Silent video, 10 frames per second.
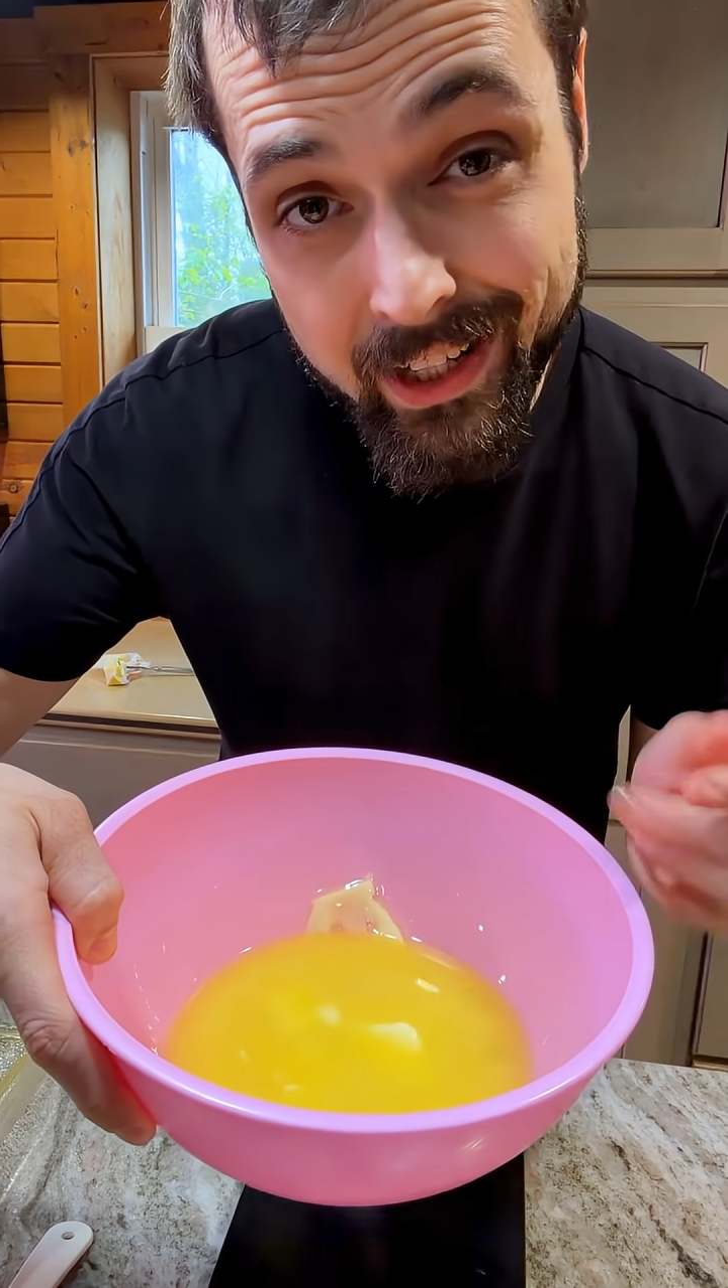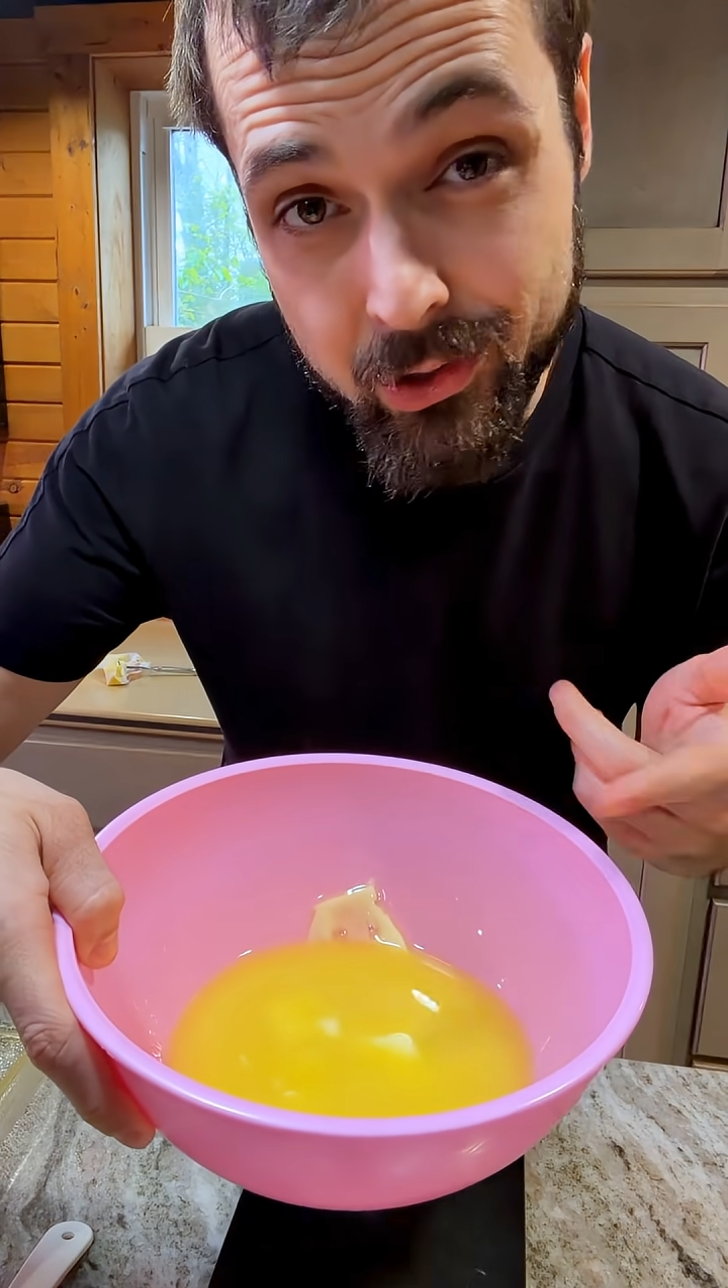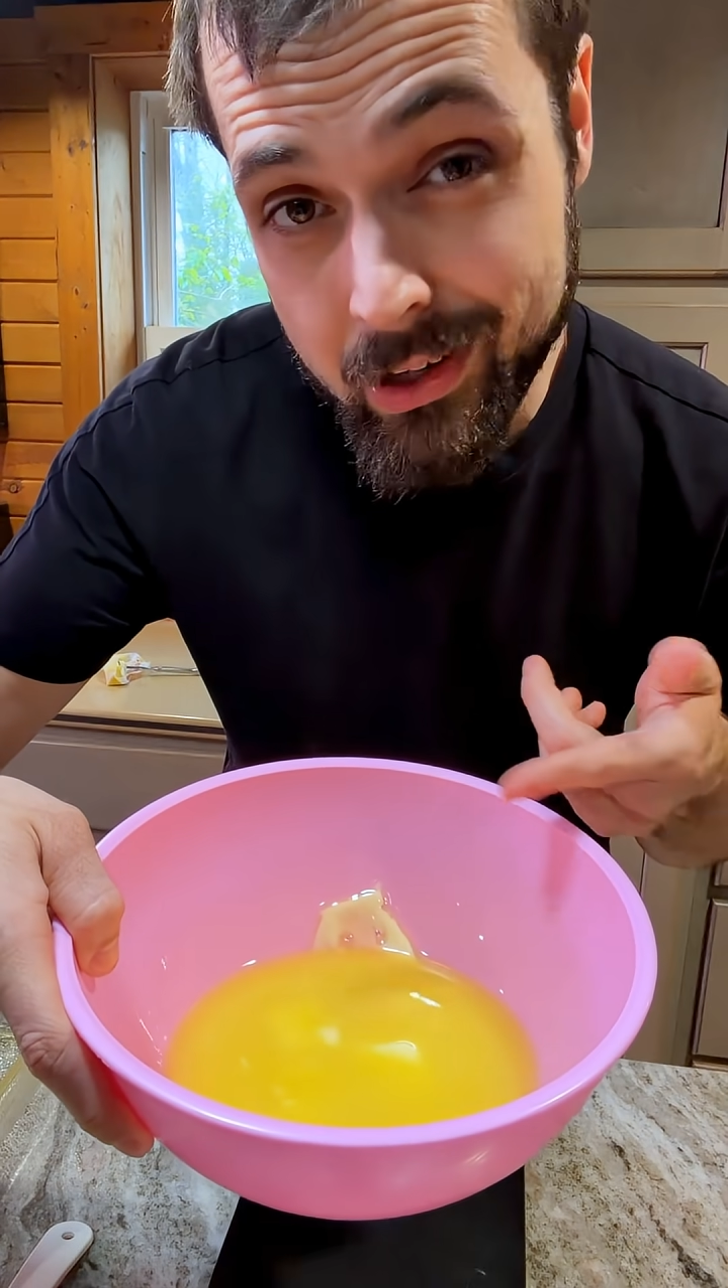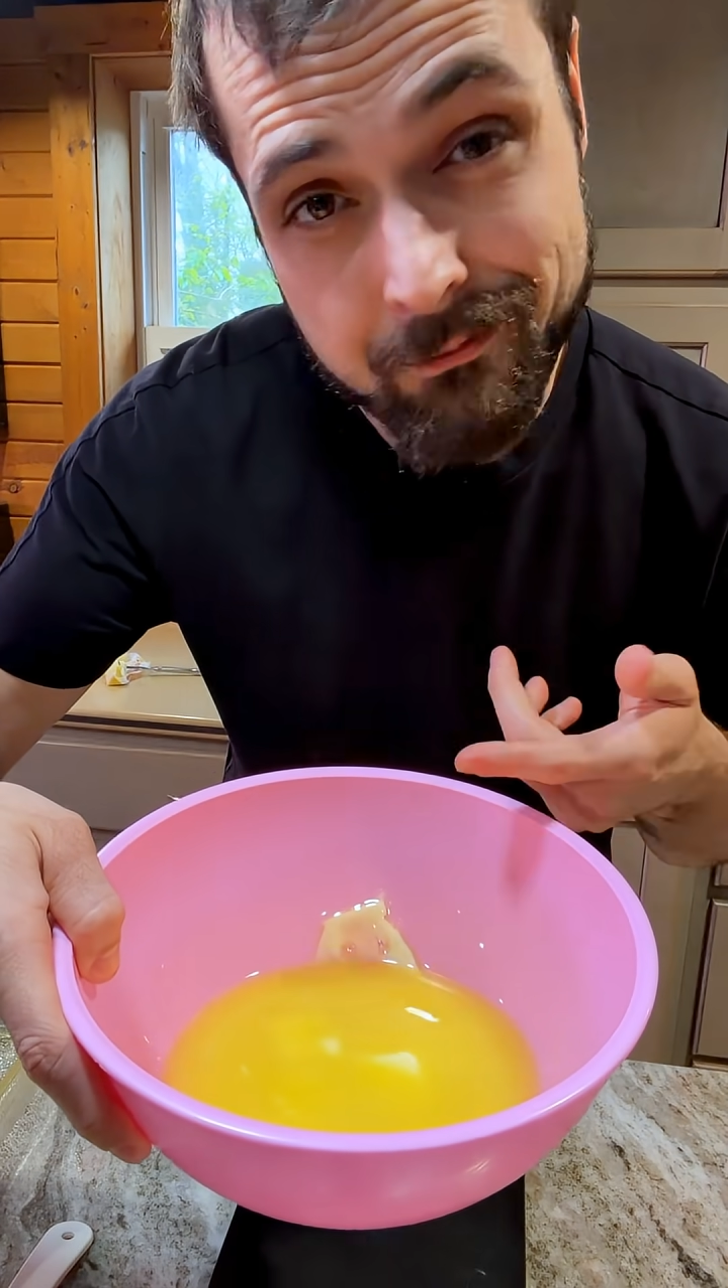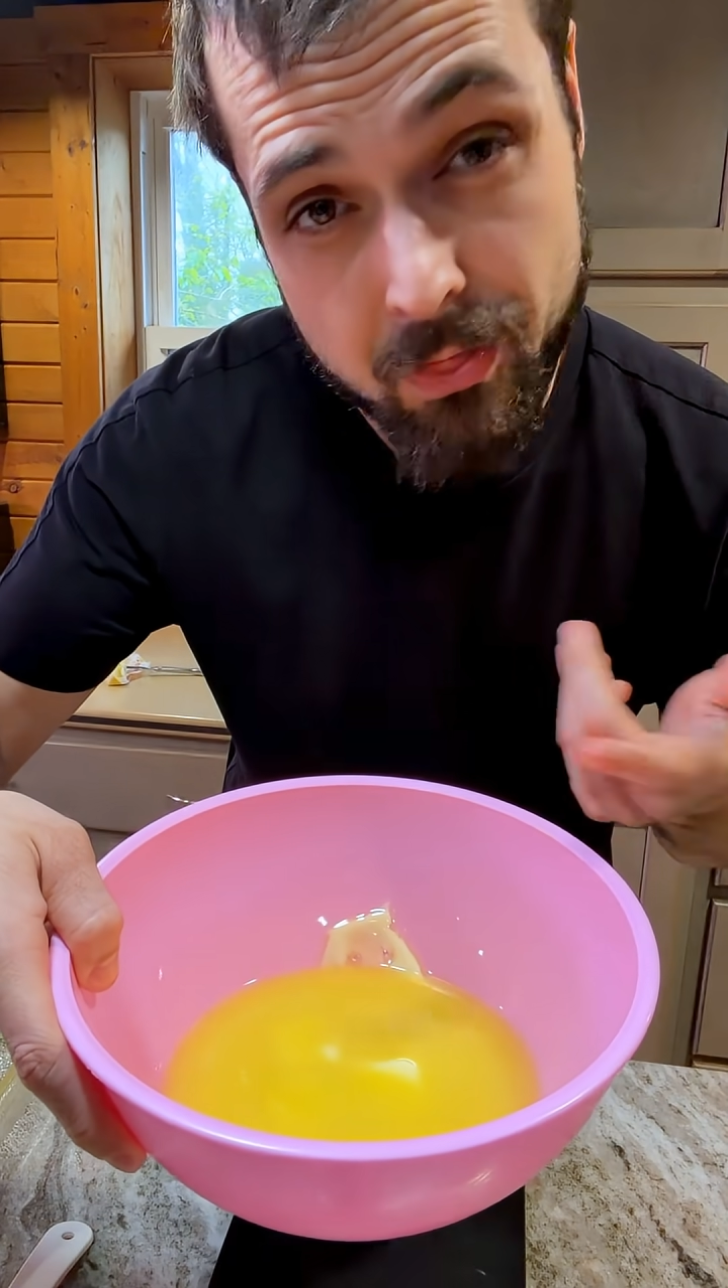
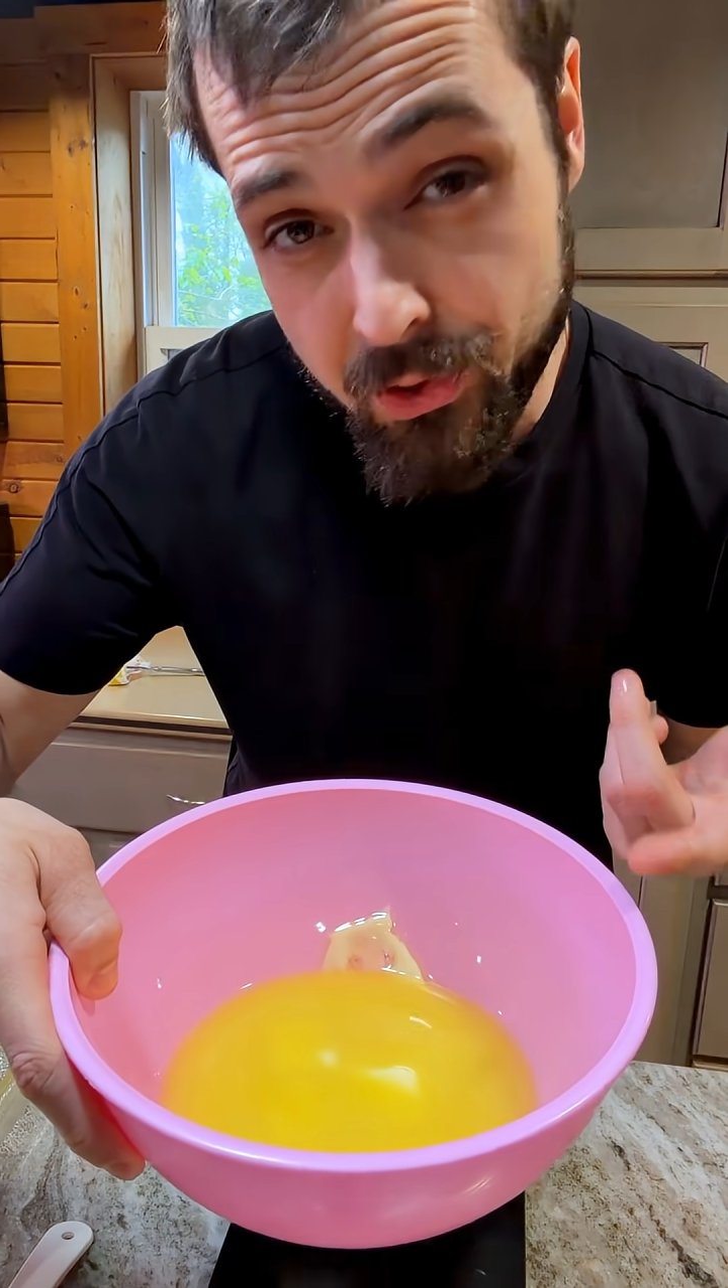nuke it for